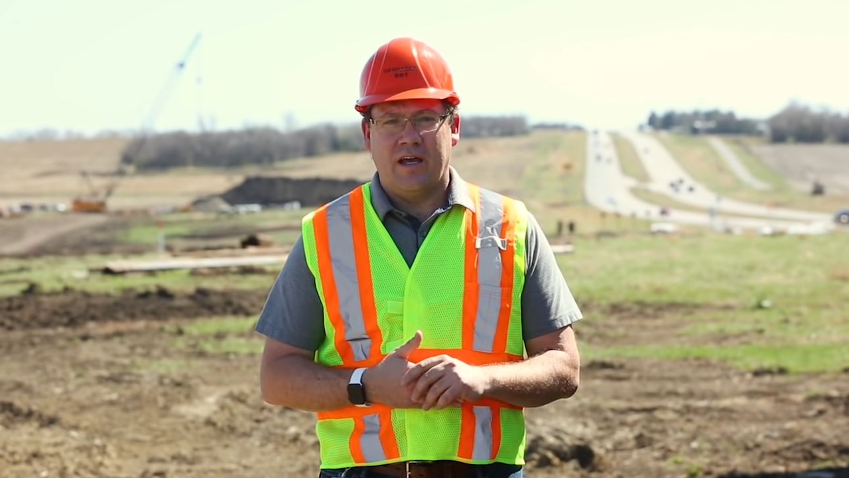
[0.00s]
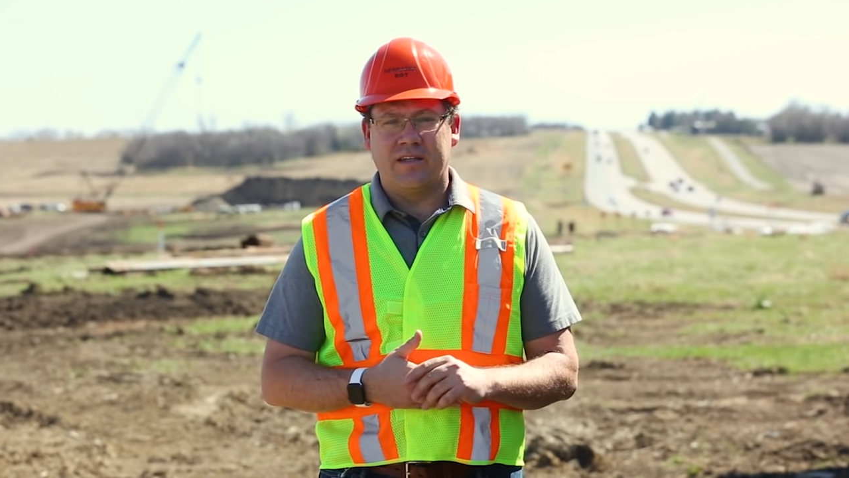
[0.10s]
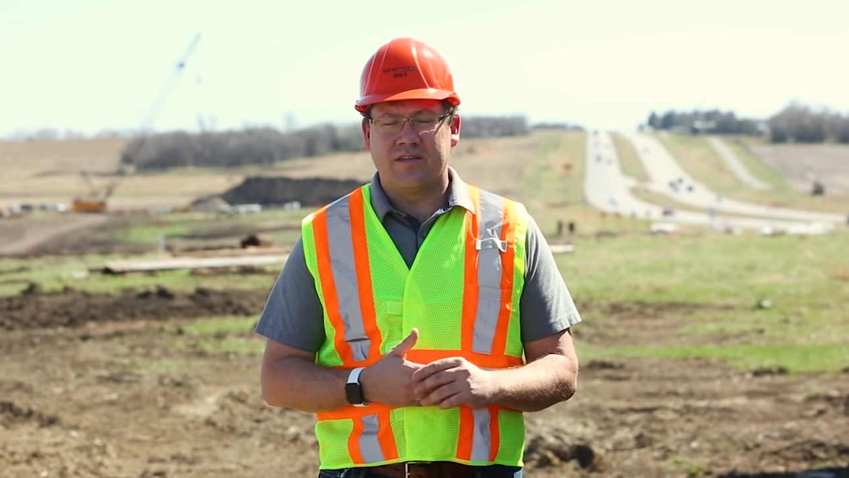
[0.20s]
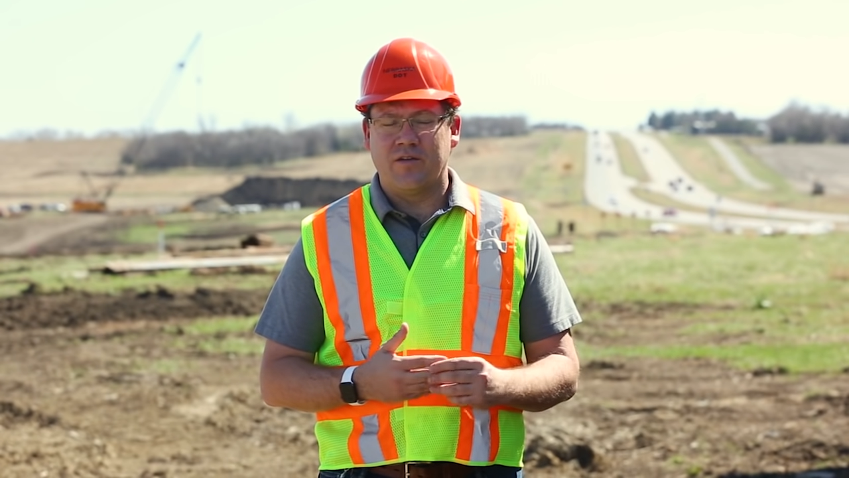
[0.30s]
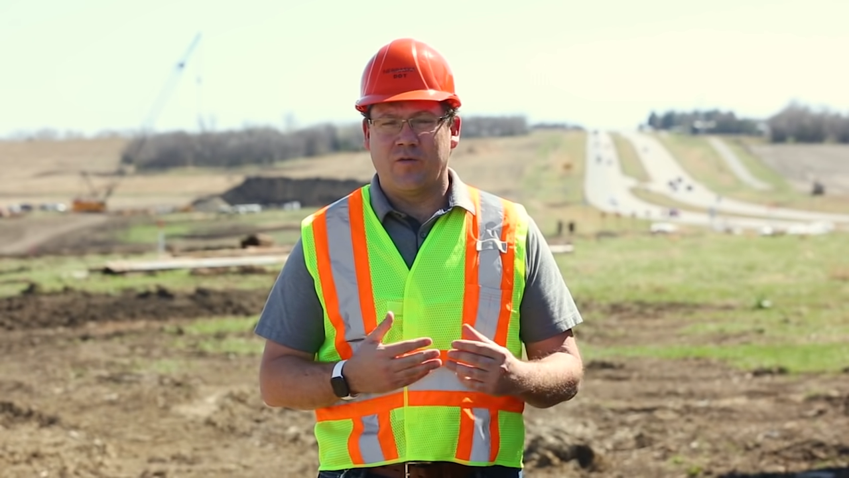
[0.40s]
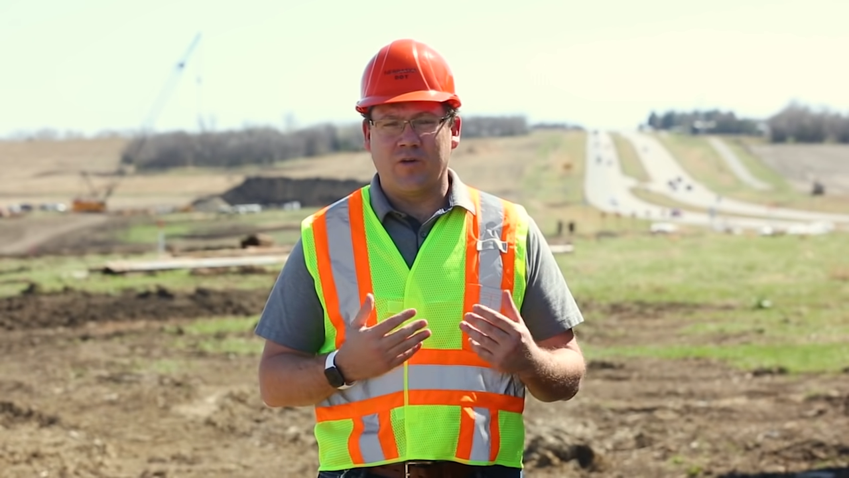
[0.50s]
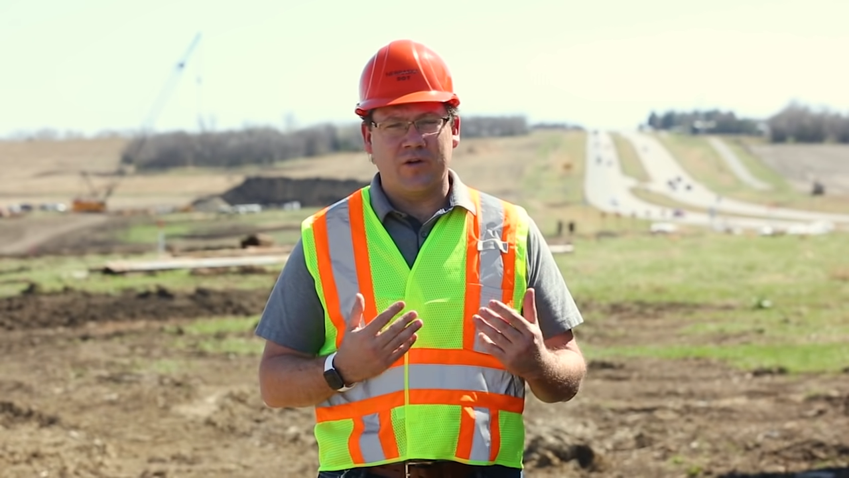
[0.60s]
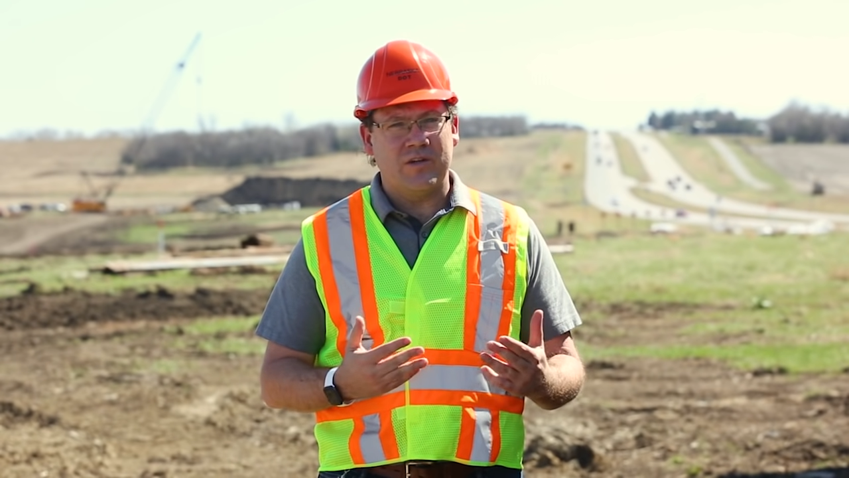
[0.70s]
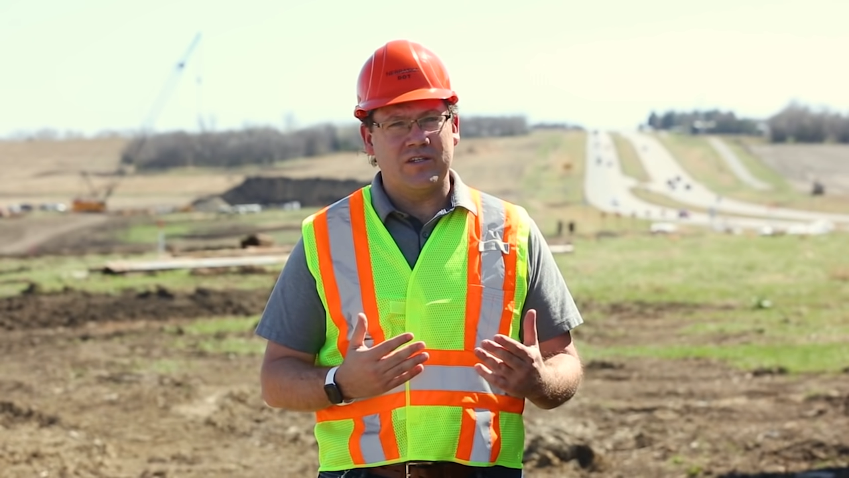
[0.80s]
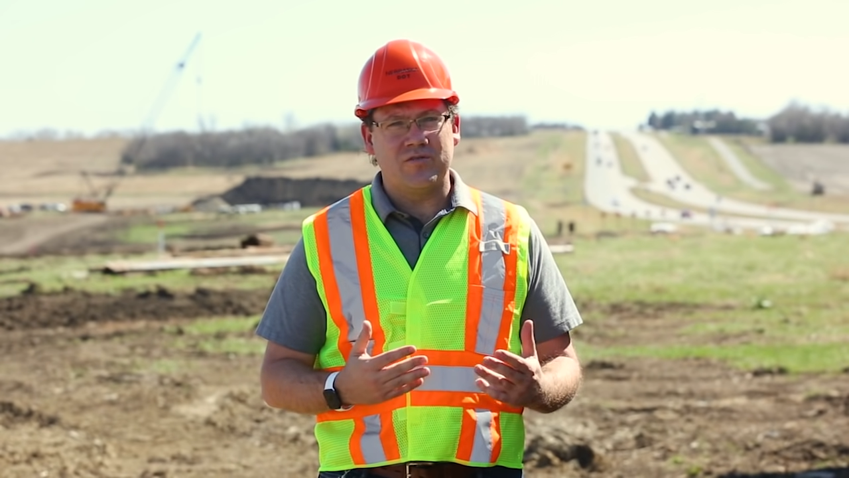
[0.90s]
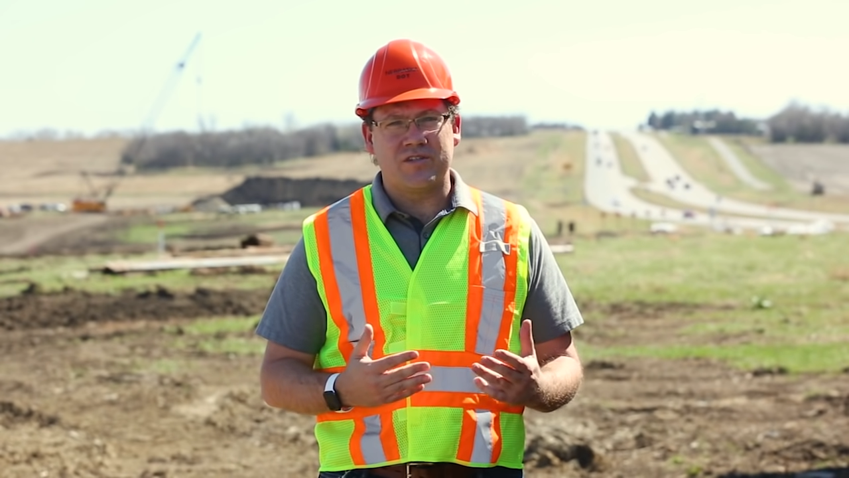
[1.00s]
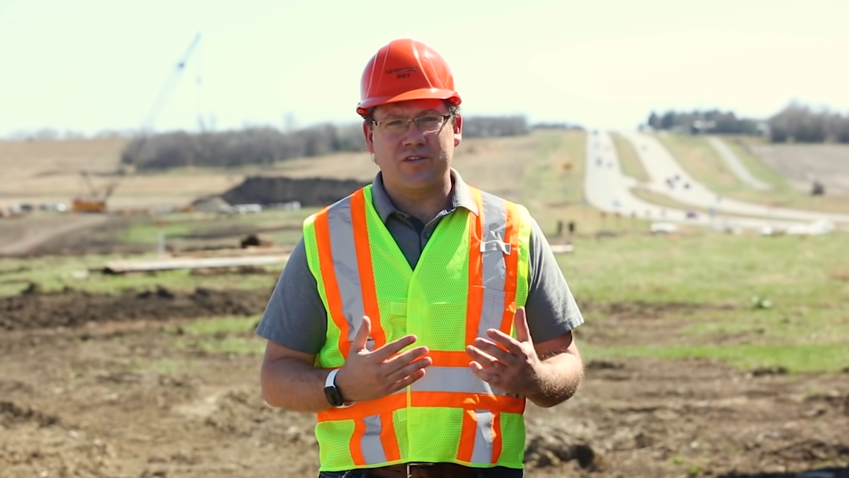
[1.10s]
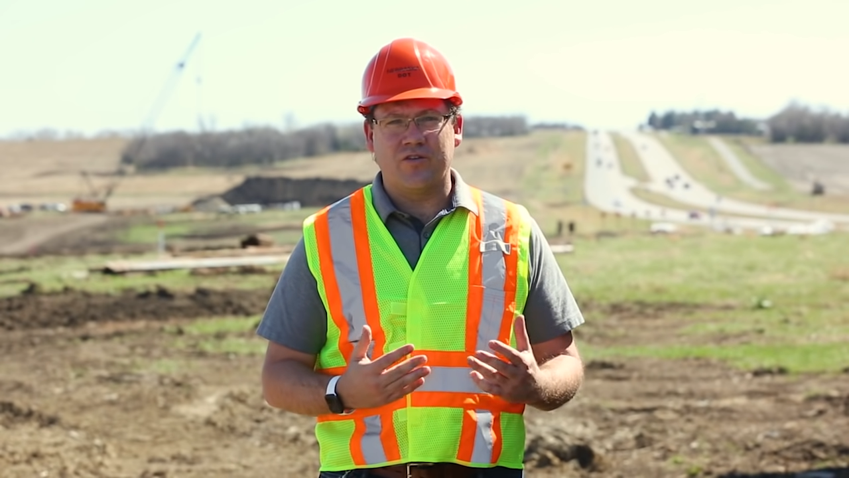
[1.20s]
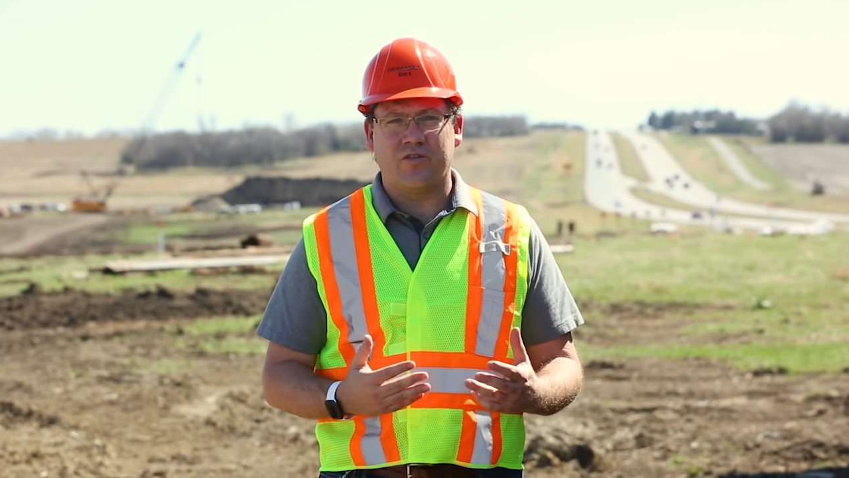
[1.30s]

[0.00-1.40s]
And so the work we do is so